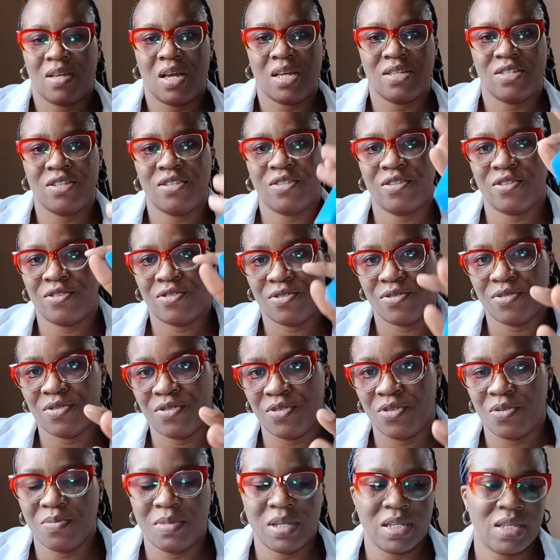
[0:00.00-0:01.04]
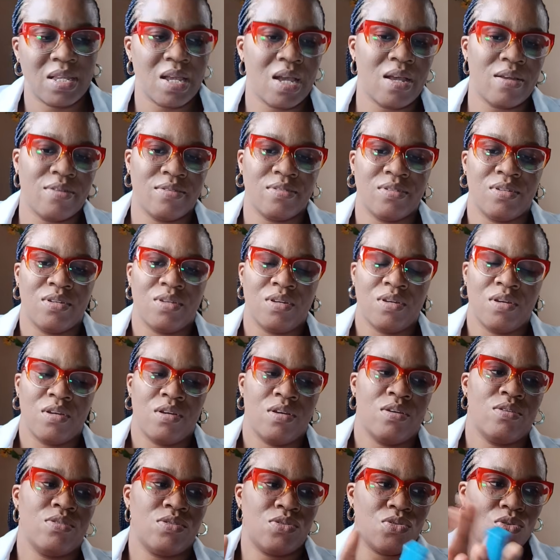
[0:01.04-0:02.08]
And this is urinometer.
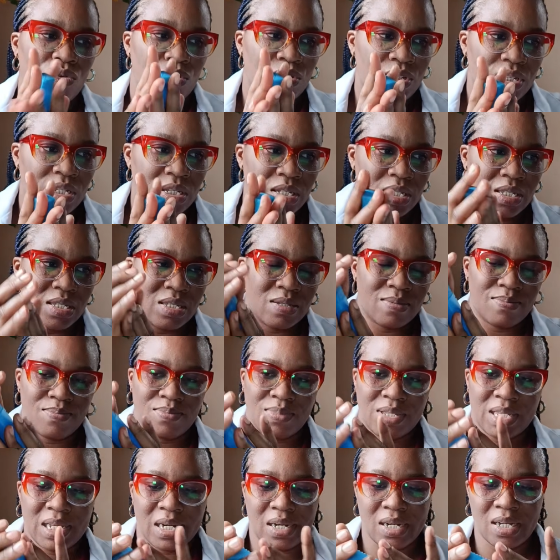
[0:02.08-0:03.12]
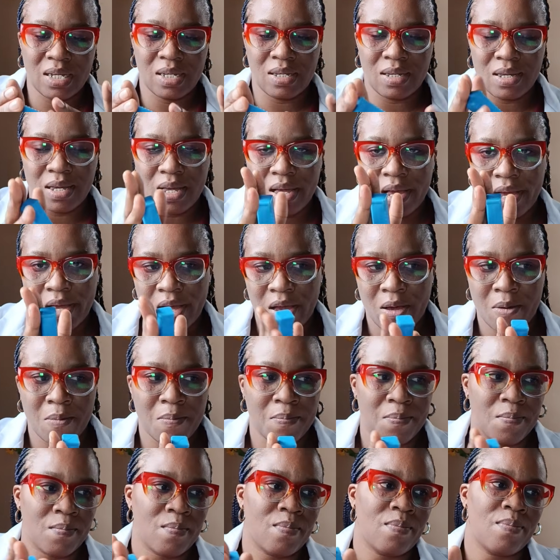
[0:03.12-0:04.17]
So these three
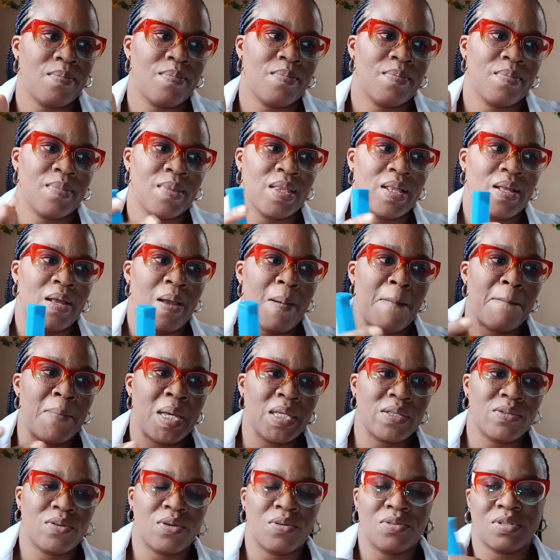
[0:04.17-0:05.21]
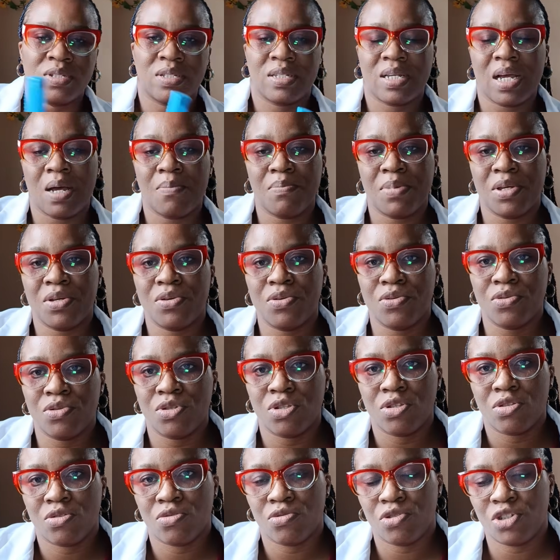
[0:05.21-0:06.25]
methods can be
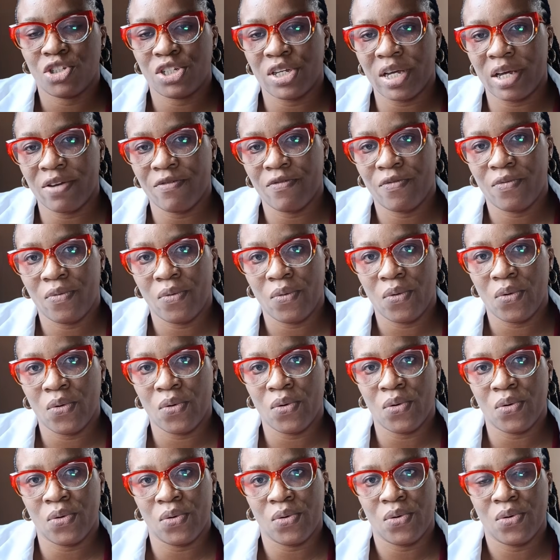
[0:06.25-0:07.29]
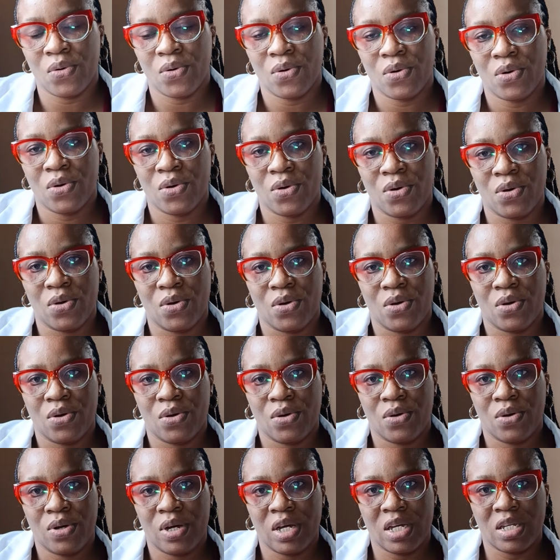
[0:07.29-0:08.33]
used to check for
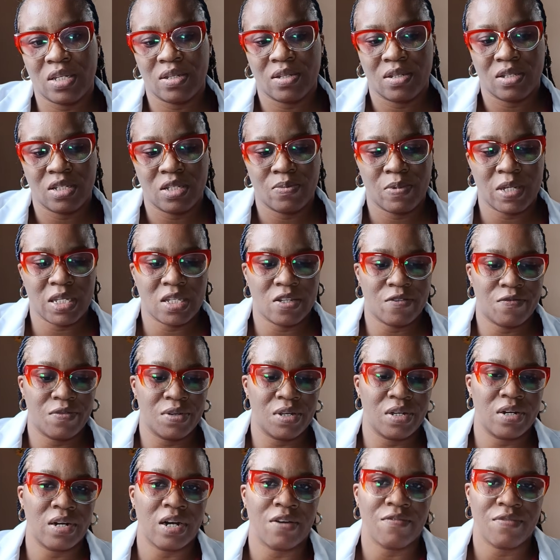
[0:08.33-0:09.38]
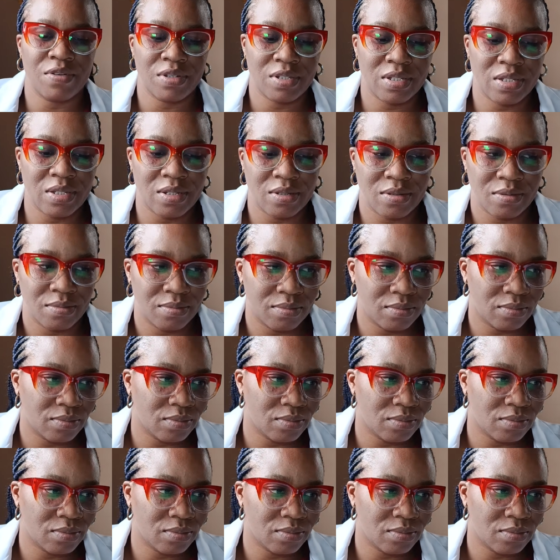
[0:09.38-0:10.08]
specific gravity.